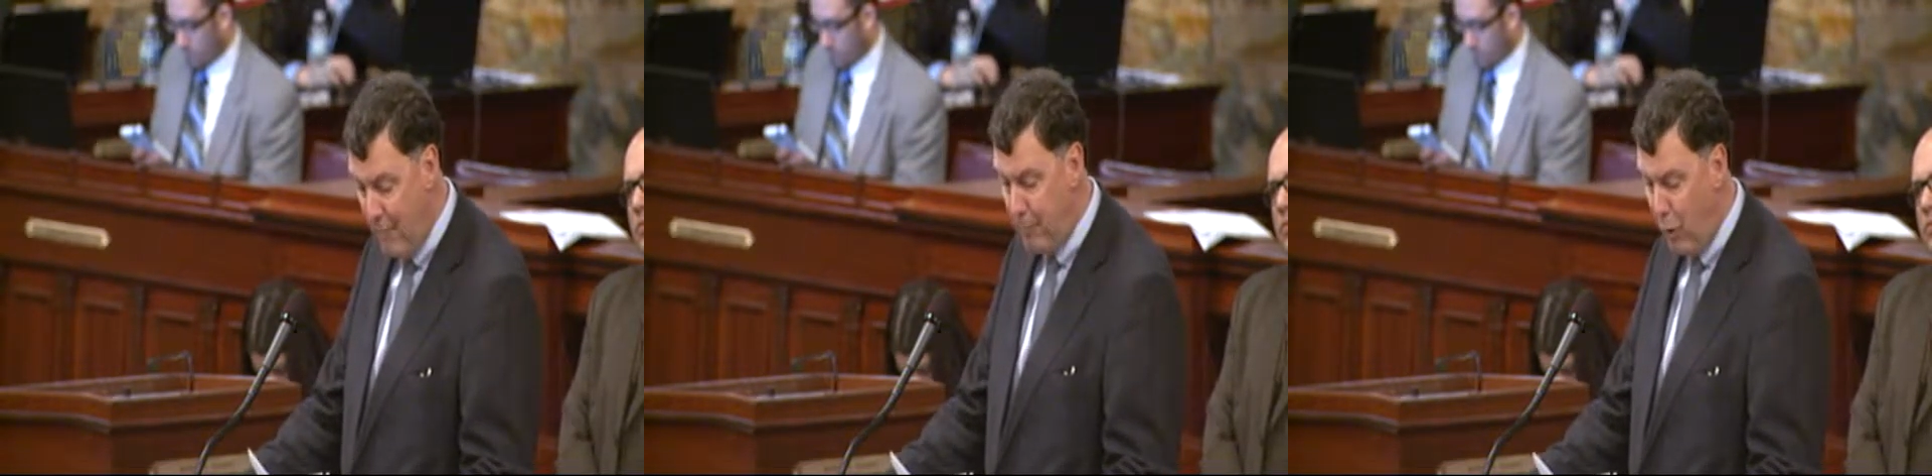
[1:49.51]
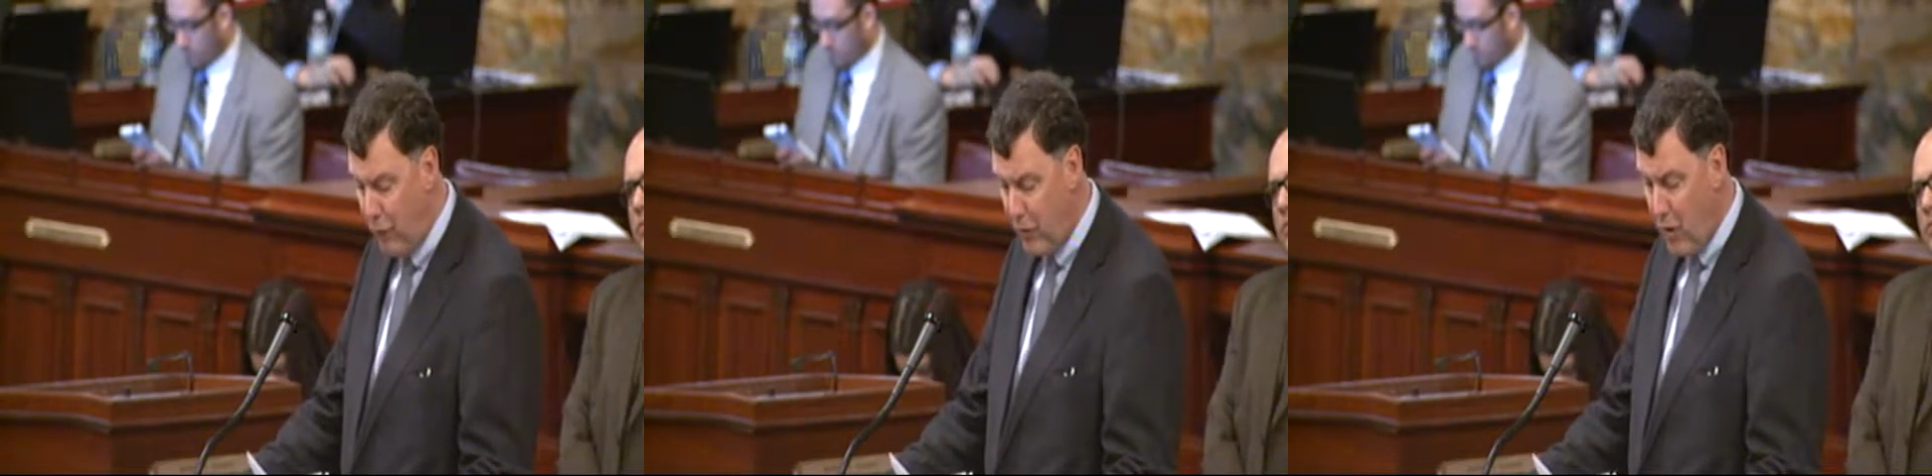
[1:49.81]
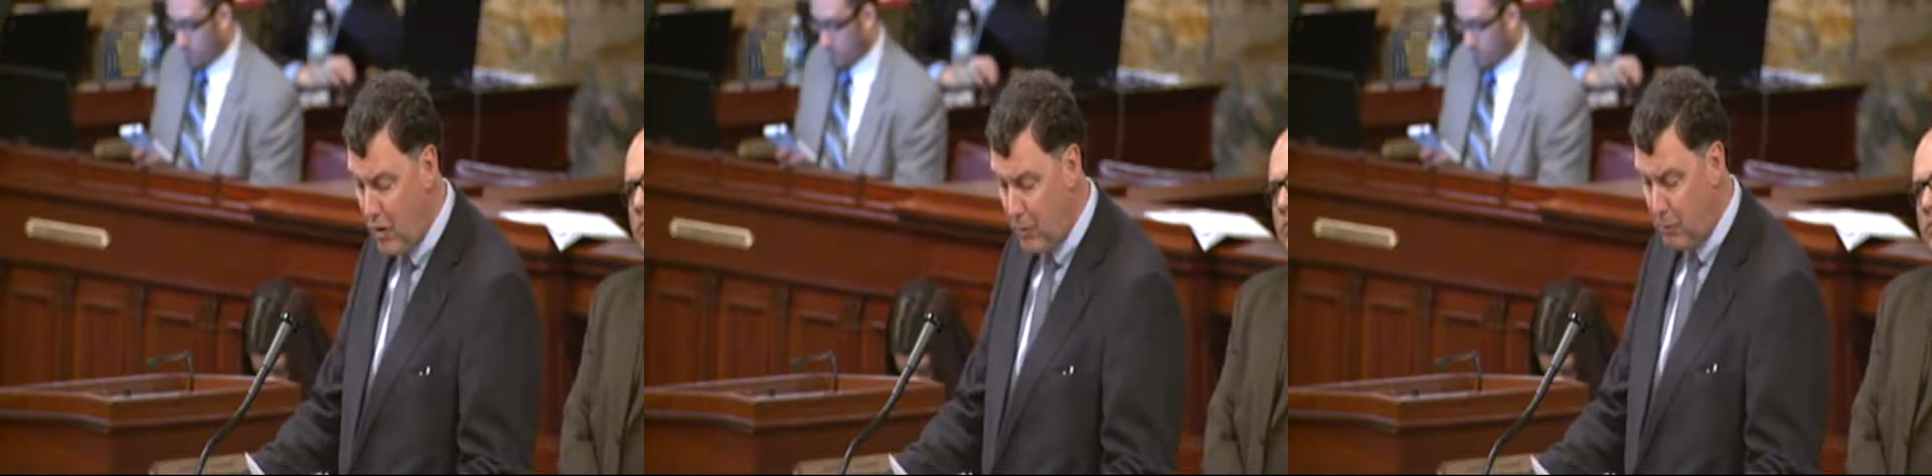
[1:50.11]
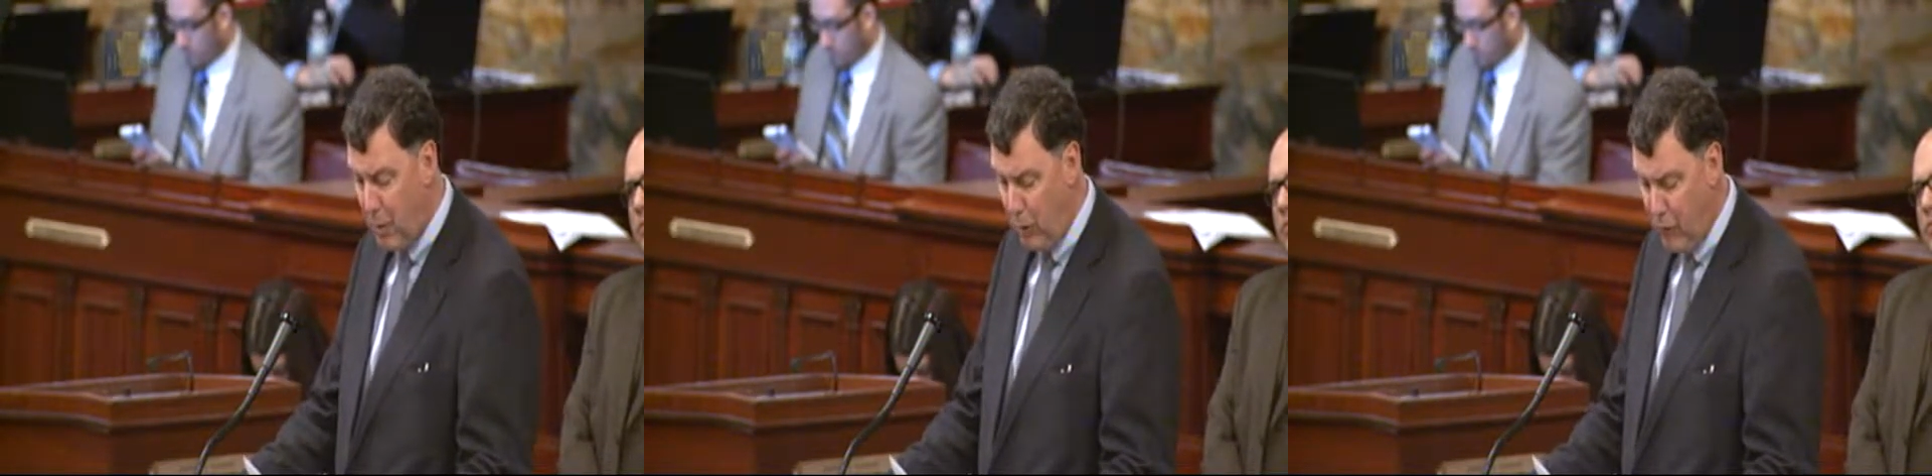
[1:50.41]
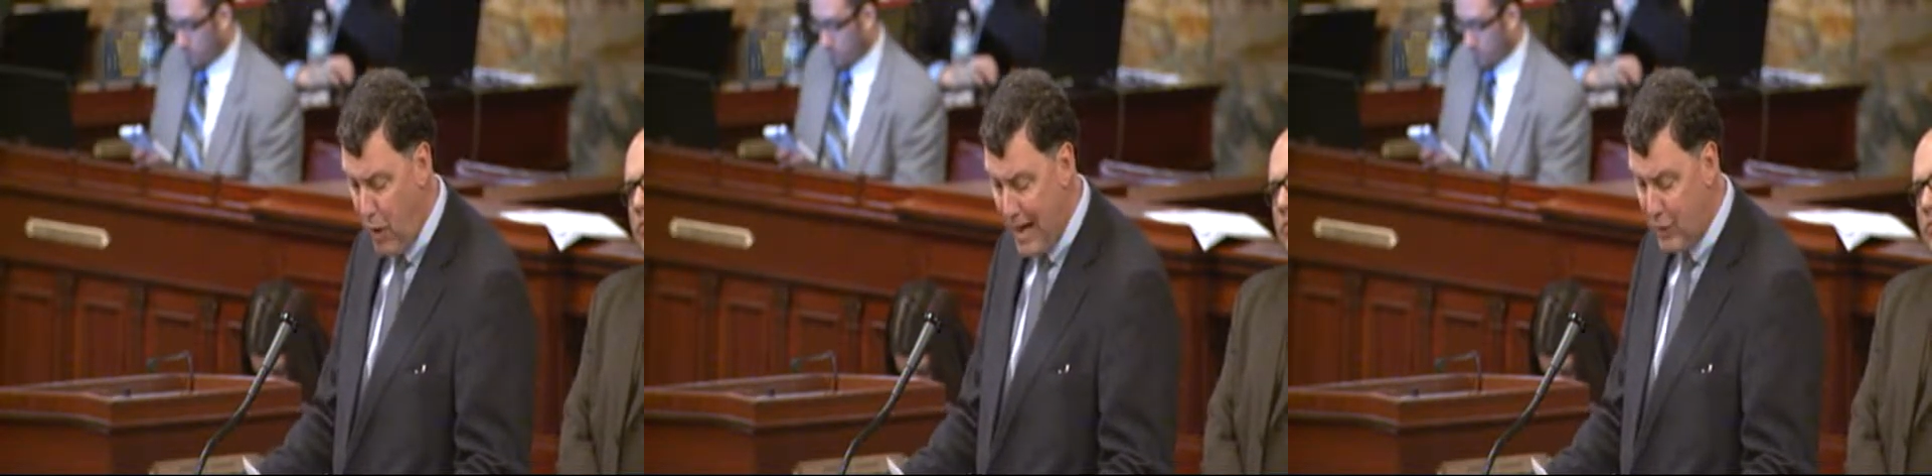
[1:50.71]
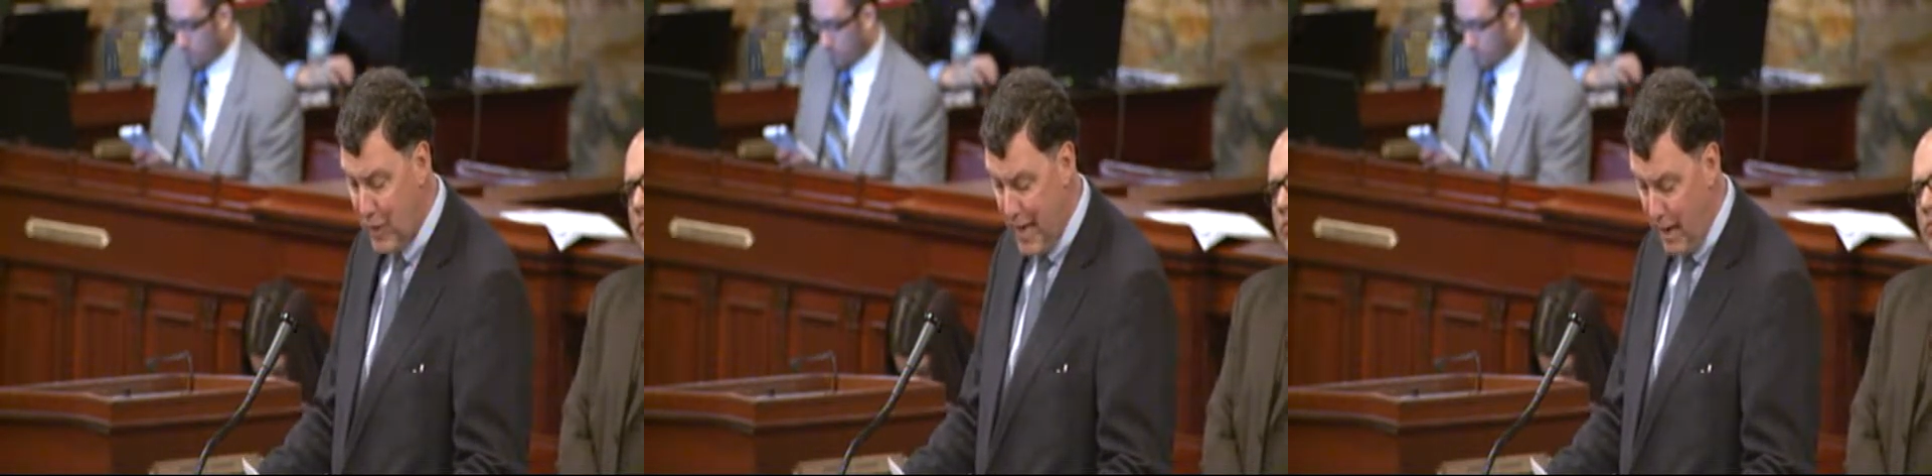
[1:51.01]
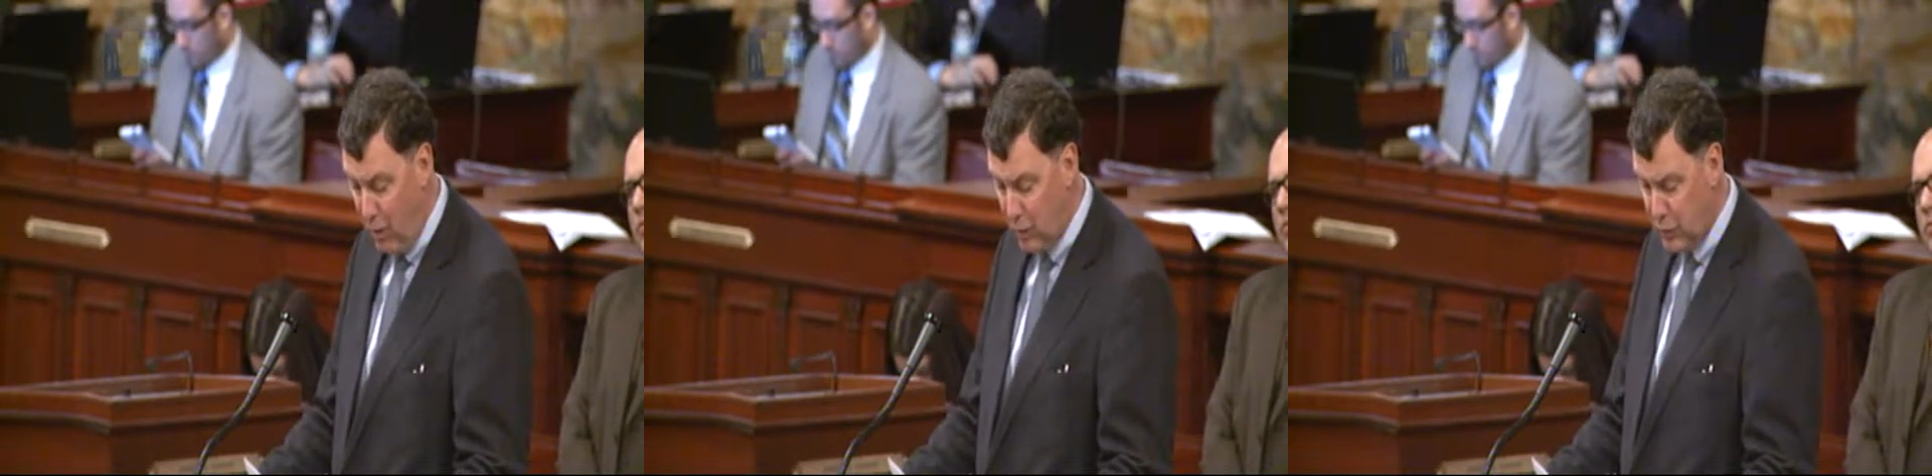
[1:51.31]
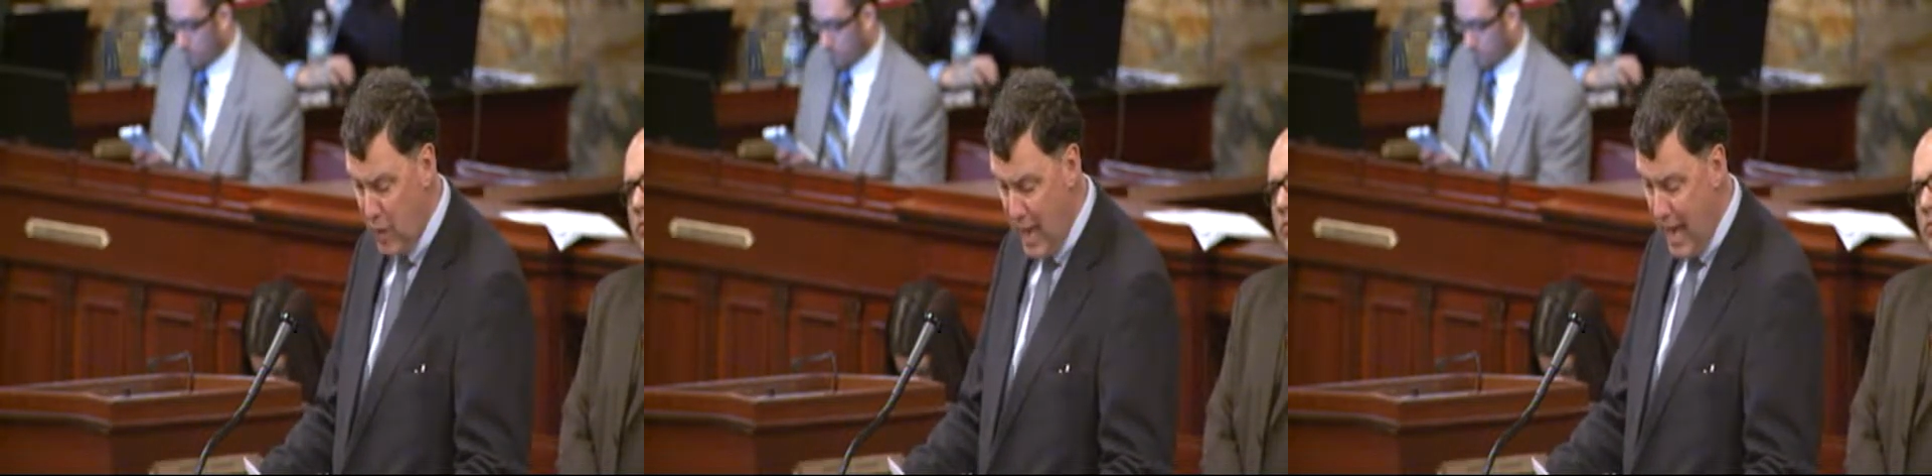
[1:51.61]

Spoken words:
and pulverized gales,